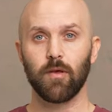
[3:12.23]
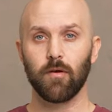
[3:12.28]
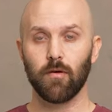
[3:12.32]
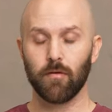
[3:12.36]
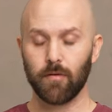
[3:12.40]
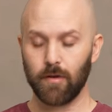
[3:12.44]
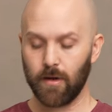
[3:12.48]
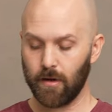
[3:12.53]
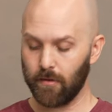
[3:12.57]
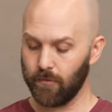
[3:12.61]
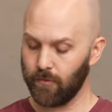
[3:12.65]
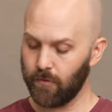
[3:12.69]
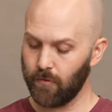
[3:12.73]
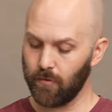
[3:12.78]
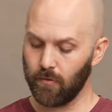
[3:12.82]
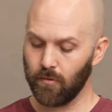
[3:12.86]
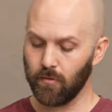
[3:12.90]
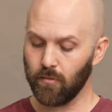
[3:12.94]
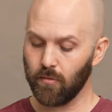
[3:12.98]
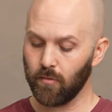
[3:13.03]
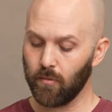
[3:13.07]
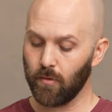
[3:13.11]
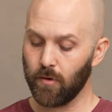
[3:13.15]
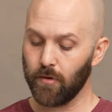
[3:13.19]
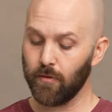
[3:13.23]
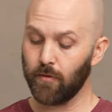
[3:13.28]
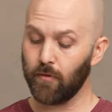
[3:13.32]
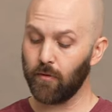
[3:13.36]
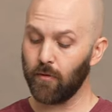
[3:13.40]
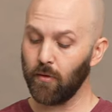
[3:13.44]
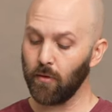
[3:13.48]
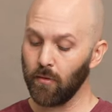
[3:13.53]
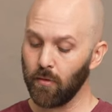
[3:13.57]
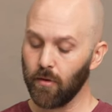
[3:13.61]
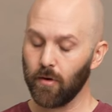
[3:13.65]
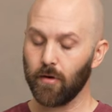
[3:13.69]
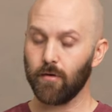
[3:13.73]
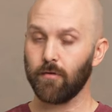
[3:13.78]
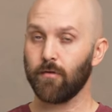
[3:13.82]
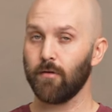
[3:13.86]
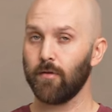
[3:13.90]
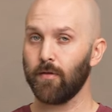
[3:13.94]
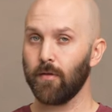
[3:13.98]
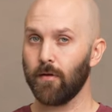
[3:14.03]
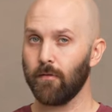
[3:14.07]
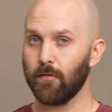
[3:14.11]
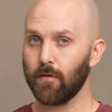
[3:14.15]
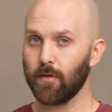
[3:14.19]
go down to
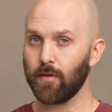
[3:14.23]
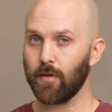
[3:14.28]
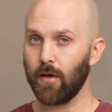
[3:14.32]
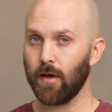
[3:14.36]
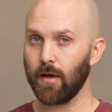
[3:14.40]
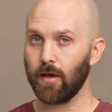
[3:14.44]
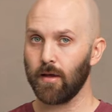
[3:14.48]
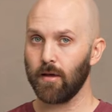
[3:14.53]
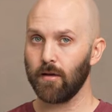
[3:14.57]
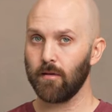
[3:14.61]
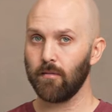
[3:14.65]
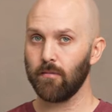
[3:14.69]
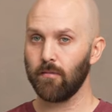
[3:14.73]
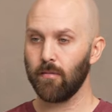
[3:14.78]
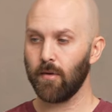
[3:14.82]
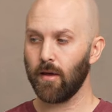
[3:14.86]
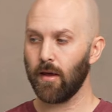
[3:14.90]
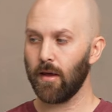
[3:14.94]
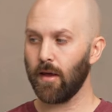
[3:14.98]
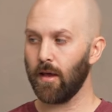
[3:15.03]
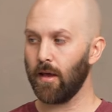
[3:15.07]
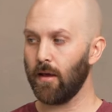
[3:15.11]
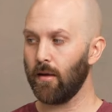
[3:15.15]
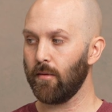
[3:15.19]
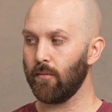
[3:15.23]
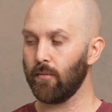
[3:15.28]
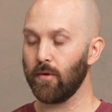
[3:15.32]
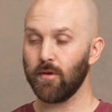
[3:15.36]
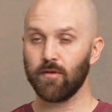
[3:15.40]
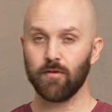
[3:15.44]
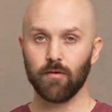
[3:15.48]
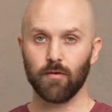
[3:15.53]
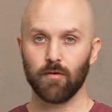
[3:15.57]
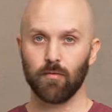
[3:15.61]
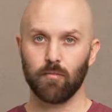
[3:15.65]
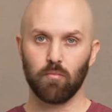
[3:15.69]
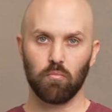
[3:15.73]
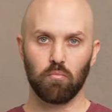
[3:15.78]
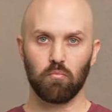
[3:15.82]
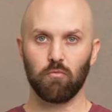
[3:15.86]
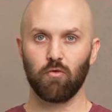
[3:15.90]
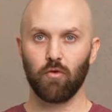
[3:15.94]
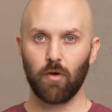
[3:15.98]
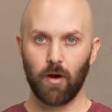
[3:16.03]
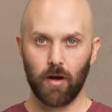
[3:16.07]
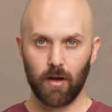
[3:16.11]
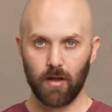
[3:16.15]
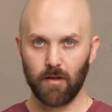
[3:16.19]
1/200th of a second and we just
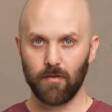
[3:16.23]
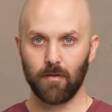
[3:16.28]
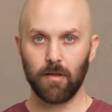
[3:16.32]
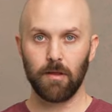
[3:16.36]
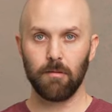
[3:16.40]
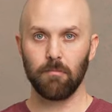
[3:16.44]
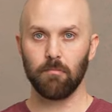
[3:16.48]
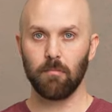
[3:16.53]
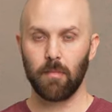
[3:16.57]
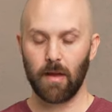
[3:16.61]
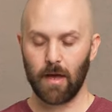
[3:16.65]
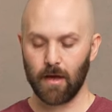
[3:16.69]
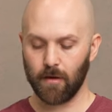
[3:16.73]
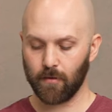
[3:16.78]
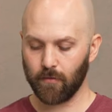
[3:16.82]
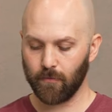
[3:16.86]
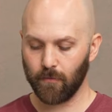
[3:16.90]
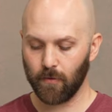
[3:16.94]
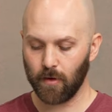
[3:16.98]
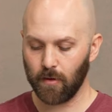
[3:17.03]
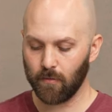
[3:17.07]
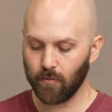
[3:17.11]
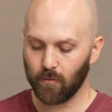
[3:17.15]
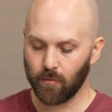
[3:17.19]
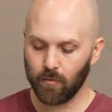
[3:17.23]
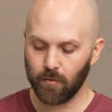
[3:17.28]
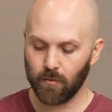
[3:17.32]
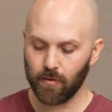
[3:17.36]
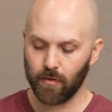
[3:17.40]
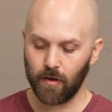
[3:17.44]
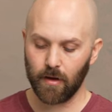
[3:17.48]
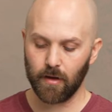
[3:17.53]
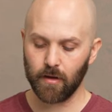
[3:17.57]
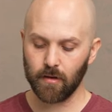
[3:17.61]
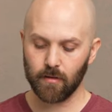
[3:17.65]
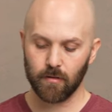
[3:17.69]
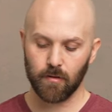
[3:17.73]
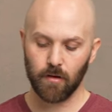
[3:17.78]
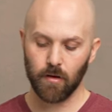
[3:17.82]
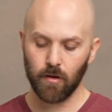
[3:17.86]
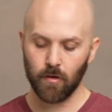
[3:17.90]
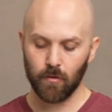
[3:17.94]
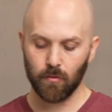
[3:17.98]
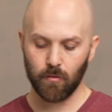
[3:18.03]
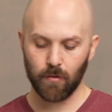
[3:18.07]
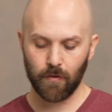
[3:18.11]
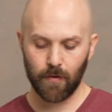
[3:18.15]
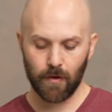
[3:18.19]
try to get the max frames per second
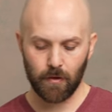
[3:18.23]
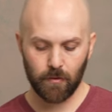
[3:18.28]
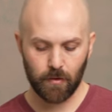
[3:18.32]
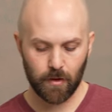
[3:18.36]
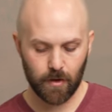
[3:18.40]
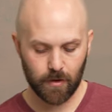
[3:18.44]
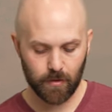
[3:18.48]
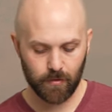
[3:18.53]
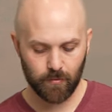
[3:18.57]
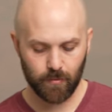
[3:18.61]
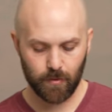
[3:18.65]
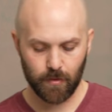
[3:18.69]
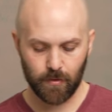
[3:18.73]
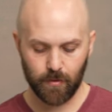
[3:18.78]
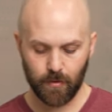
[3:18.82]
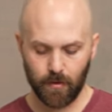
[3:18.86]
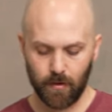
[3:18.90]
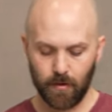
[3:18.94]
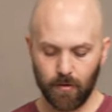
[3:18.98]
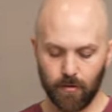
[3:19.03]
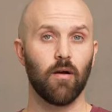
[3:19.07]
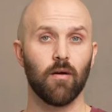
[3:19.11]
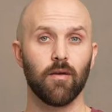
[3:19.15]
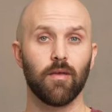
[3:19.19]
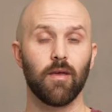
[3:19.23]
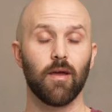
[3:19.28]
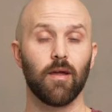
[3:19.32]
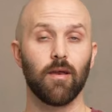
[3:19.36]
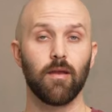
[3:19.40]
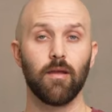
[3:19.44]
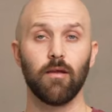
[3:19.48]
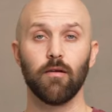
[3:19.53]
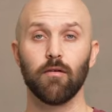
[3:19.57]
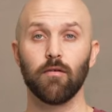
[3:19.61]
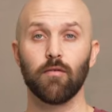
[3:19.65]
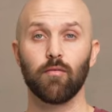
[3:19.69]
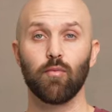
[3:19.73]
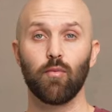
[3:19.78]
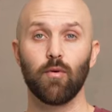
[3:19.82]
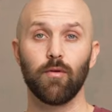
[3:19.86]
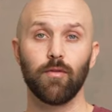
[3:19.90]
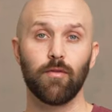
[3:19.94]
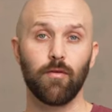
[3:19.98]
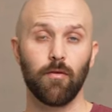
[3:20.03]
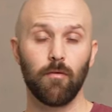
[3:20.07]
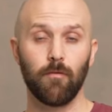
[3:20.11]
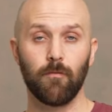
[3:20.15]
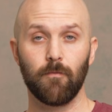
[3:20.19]
without high-speed sync? Again, here's
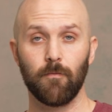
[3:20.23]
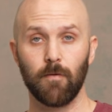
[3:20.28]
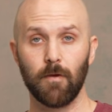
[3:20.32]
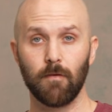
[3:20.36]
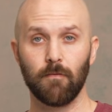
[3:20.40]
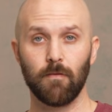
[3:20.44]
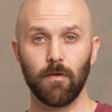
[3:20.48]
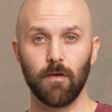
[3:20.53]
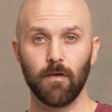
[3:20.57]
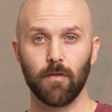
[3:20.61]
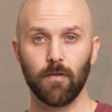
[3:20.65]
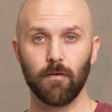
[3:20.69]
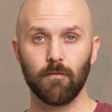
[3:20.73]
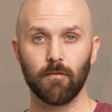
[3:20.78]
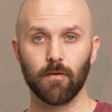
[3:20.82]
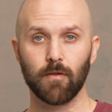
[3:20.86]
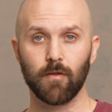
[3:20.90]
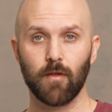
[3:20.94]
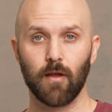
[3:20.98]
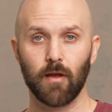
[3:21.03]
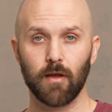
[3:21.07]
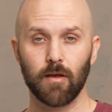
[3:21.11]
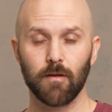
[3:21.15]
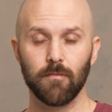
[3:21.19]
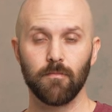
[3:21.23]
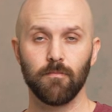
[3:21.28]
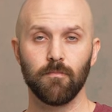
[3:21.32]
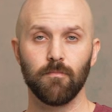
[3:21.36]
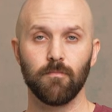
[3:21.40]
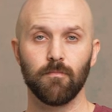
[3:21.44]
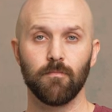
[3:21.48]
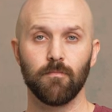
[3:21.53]
1/250th of a second,